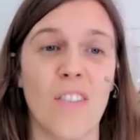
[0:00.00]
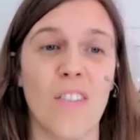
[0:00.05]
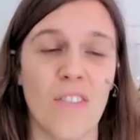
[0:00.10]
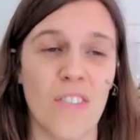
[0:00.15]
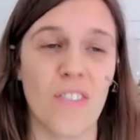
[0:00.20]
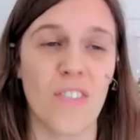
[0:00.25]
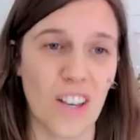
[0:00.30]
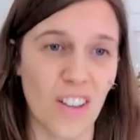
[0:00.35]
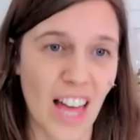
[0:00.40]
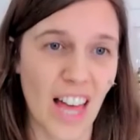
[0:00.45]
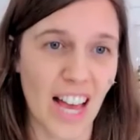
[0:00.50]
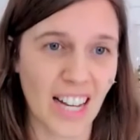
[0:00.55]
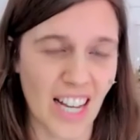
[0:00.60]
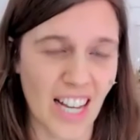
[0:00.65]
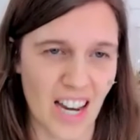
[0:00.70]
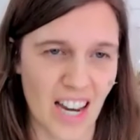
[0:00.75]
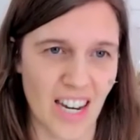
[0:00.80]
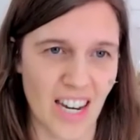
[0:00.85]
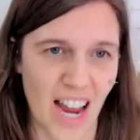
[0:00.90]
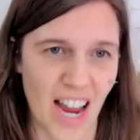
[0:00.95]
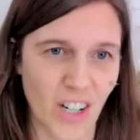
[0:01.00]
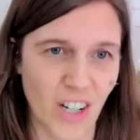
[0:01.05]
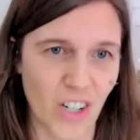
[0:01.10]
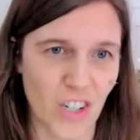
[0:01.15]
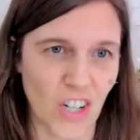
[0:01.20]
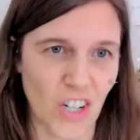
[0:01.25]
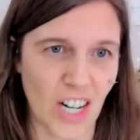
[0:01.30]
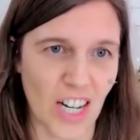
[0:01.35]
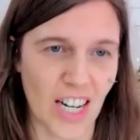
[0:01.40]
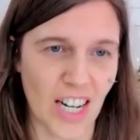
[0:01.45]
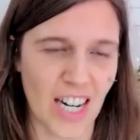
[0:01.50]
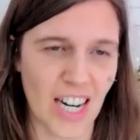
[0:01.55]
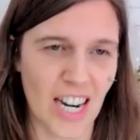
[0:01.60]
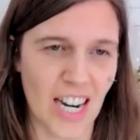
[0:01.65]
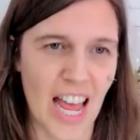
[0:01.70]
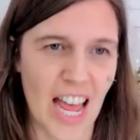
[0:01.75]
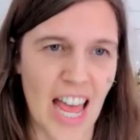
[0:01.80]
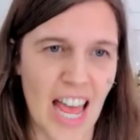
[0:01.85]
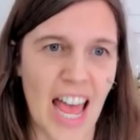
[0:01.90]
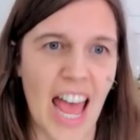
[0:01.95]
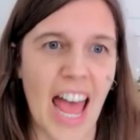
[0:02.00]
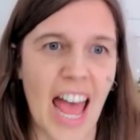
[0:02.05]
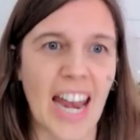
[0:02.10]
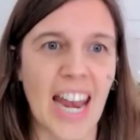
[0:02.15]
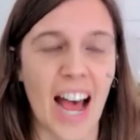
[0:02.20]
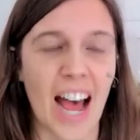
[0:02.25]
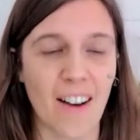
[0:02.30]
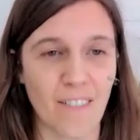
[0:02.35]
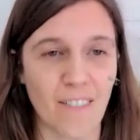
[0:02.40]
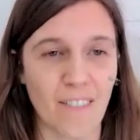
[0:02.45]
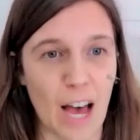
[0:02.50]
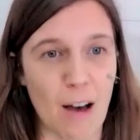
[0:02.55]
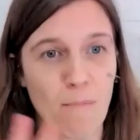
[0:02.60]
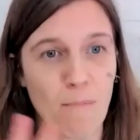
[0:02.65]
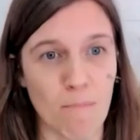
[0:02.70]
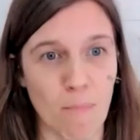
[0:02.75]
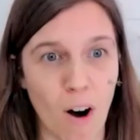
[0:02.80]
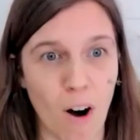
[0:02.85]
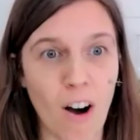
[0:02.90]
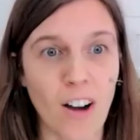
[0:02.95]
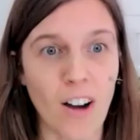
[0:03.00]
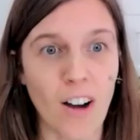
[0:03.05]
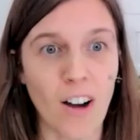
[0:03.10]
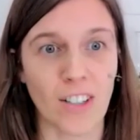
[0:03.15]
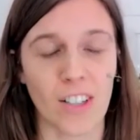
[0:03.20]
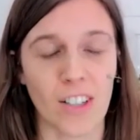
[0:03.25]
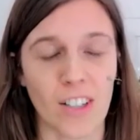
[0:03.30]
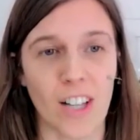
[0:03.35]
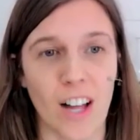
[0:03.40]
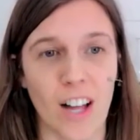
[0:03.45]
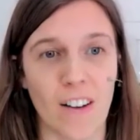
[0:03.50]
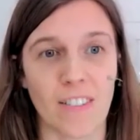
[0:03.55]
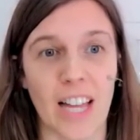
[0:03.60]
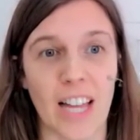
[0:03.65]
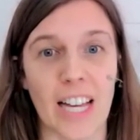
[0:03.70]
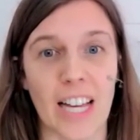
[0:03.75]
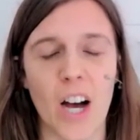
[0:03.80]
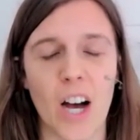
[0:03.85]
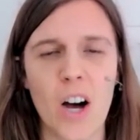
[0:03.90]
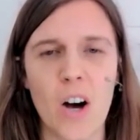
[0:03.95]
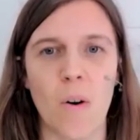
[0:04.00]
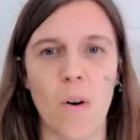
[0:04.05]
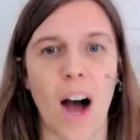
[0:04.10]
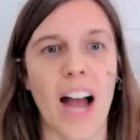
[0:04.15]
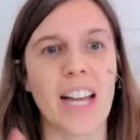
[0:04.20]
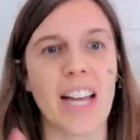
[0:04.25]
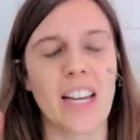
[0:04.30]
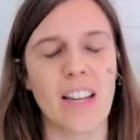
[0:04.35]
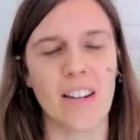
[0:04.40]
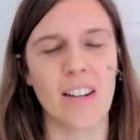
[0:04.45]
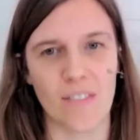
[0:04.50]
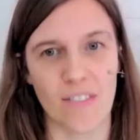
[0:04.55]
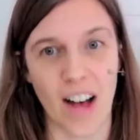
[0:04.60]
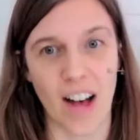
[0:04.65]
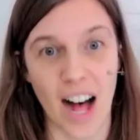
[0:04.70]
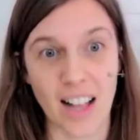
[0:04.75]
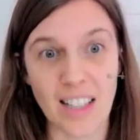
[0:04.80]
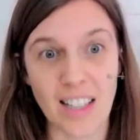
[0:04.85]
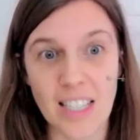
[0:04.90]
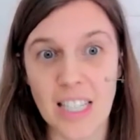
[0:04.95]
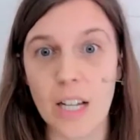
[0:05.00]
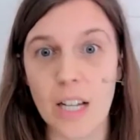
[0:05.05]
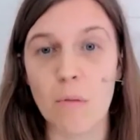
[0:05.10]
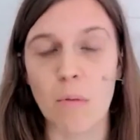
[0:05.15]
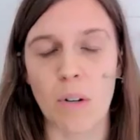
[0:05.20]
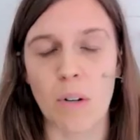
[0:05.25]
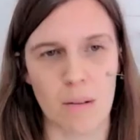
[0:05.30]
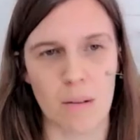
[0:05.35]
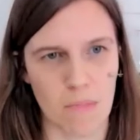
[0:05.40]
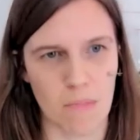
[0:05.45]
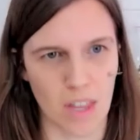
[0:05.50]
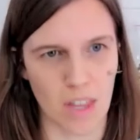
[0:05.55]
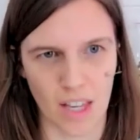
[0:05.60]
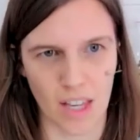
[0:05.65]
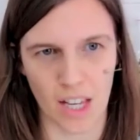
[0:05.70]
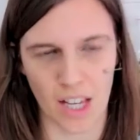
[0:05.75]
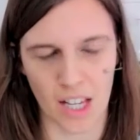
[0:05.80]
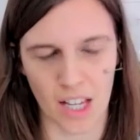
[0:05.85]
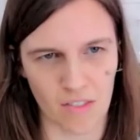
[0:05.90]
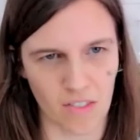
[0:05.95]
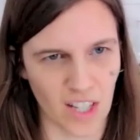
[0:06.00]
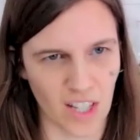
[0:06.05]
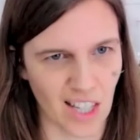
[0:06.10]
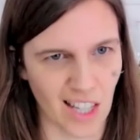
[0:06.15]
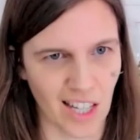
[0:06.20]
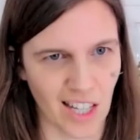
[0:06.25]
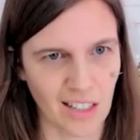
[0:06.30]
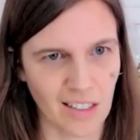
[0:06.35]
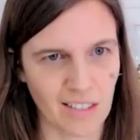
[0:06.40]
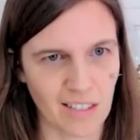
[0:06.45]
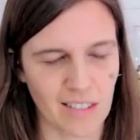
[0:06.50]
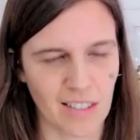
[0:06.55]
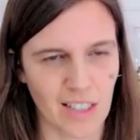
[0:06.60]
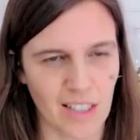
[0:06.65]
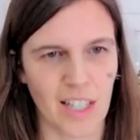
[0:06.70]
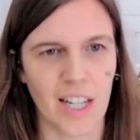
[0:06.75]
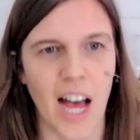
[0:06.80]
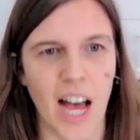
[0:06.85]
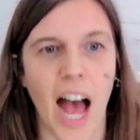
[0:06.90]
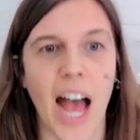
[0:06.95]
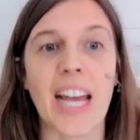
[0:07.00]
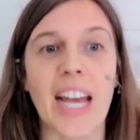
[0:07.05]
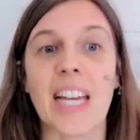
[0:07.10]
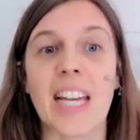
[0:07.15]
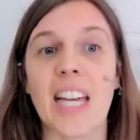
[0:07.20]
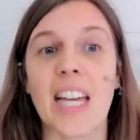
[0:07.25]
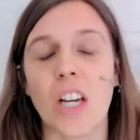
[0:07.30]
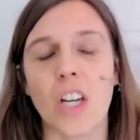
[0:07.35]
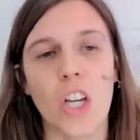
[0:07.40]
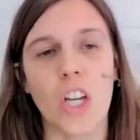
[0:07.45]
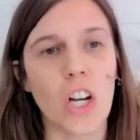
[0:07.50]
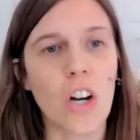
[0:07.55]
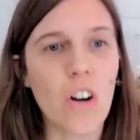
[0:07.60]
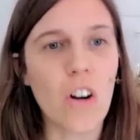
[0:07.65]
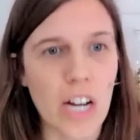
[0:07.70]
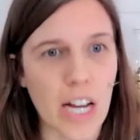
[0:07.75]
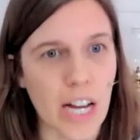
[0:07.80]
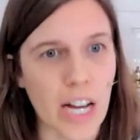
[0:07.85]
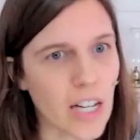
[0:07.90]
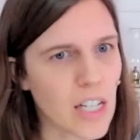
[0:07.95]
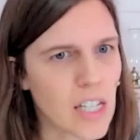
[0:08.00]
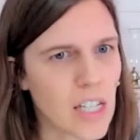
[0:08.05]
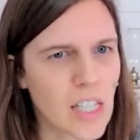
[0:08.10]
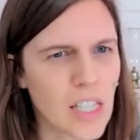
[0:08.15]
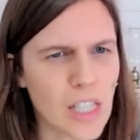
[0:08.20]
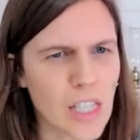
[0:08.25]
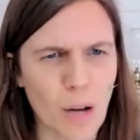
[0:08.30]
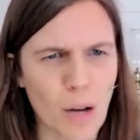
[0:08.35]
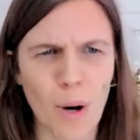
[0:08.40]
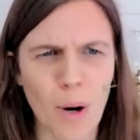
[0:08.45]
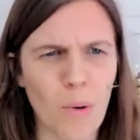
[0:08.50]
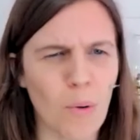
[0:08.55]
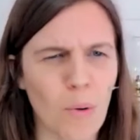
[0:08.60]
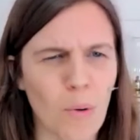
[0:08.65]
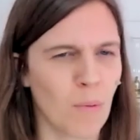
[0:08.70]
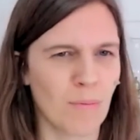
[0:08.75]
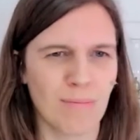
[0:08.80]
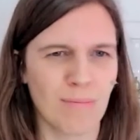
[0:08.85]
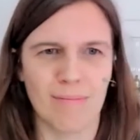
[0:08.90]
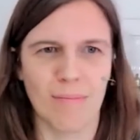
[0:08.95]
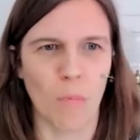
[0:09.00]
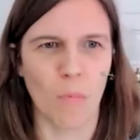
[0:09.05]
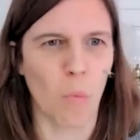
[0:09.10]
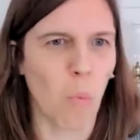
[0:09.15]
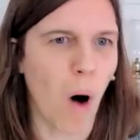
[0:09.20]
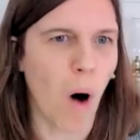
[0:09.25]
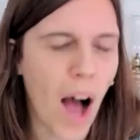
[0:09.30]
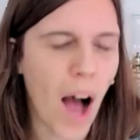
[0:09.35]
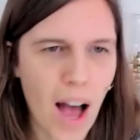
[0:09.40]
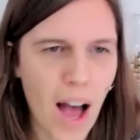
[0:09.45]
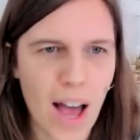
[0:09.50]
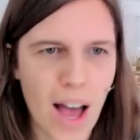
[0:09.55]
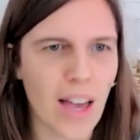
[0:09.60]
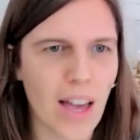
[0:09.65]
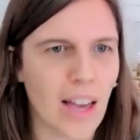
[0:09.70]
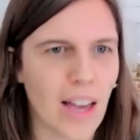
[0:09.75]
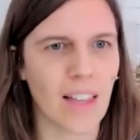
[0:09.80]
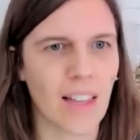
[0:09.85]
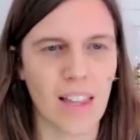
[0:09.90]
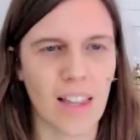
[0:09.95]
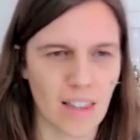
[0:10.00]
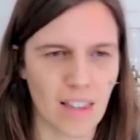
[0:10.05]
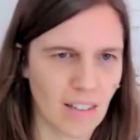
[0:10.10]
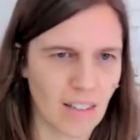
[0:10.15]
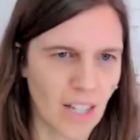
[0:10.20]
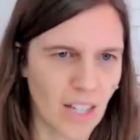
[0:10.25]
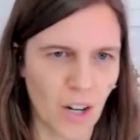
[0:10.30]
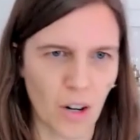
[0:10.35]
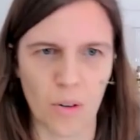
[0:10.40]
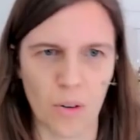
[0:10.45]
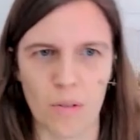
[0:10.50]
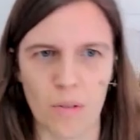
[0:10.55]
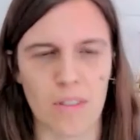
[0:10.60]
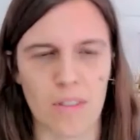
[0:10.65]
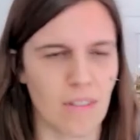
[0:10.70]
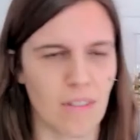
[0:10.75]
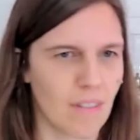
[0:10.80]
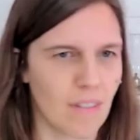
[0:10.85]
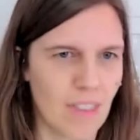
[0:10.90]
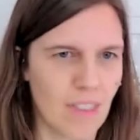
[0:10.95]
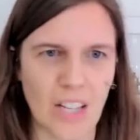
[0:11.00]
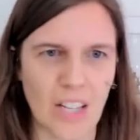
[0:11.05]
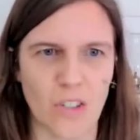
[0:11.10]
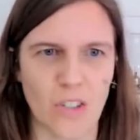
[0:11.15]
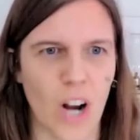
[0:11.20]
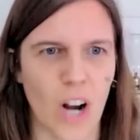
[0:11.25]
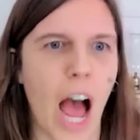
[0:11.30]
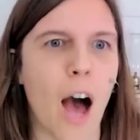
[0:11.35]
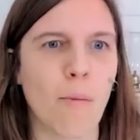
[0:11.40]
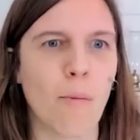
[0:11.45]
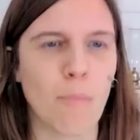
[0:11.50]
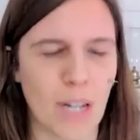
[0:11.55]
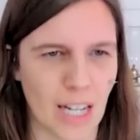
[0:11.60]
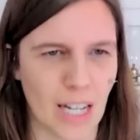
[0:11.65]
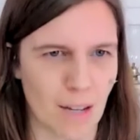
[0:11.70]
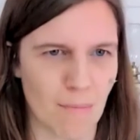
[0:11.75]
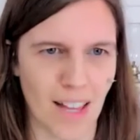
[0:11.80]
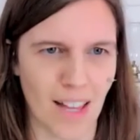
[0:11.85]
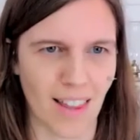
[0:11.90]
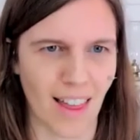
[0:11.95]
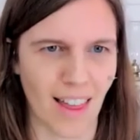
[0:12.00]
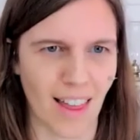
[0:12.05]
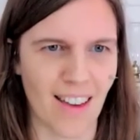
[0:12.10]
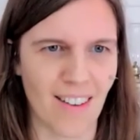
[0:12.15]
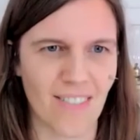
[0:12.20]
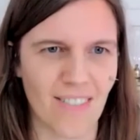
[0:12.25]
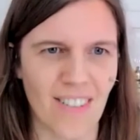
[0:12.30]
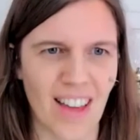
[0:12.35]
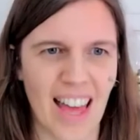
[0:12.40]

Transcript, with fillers: feel that connection, and have that model of like, oh, I can validate what I'm thinking and feeling. I can get curious about why, you know, things are happening in my life.